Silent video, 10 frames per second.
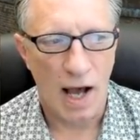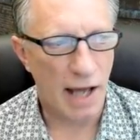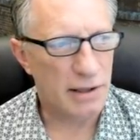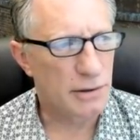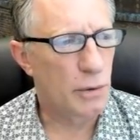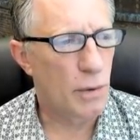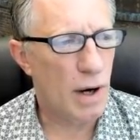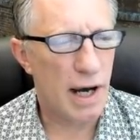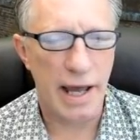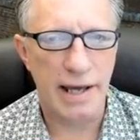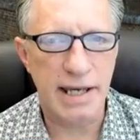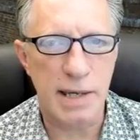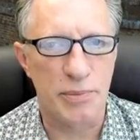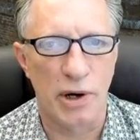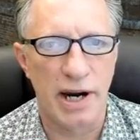I don't know why. I
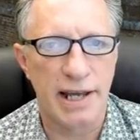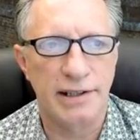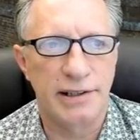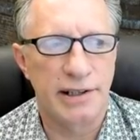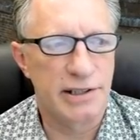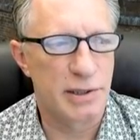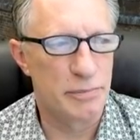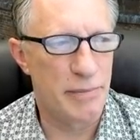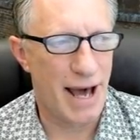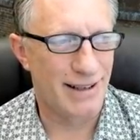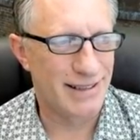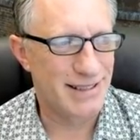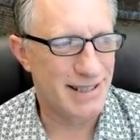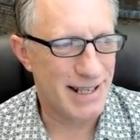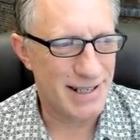keep praying that there's some
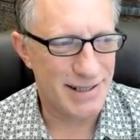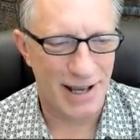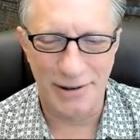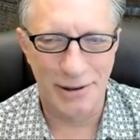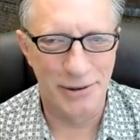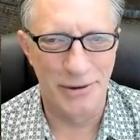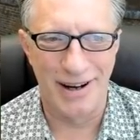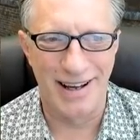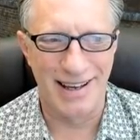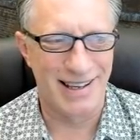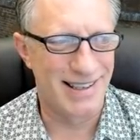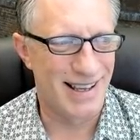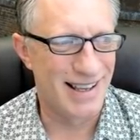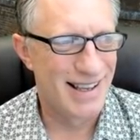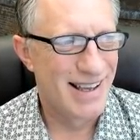balance in these. I don't know.
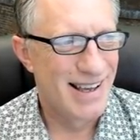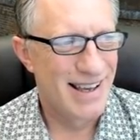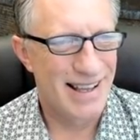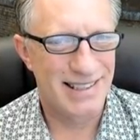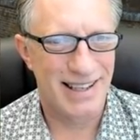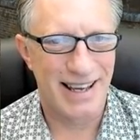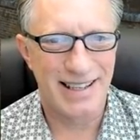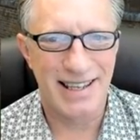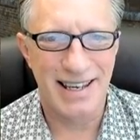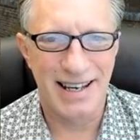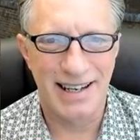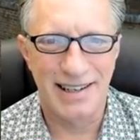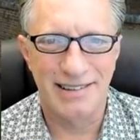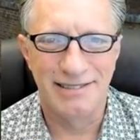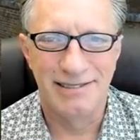It's like the,
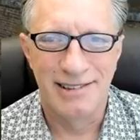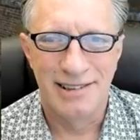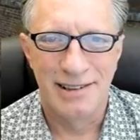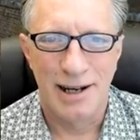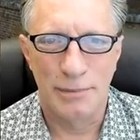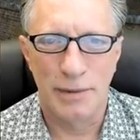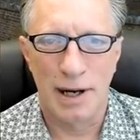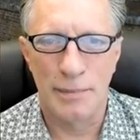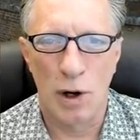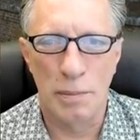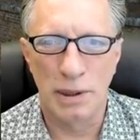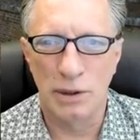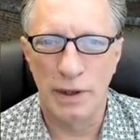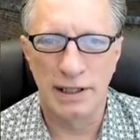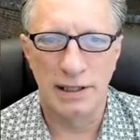uh, I'm, I'm hoping
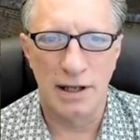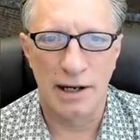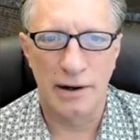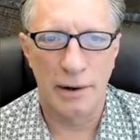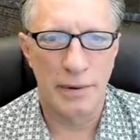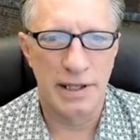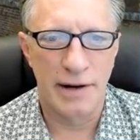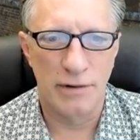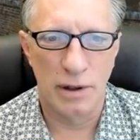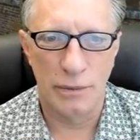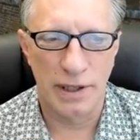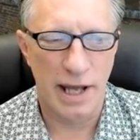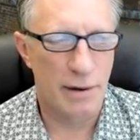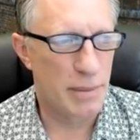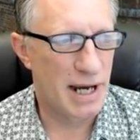to win the lottery with never
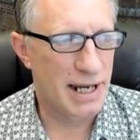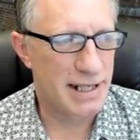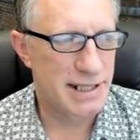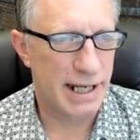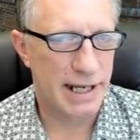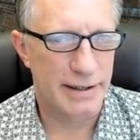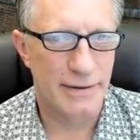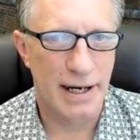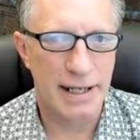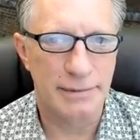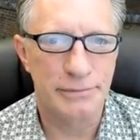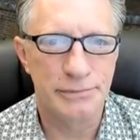without buying a ticket, right?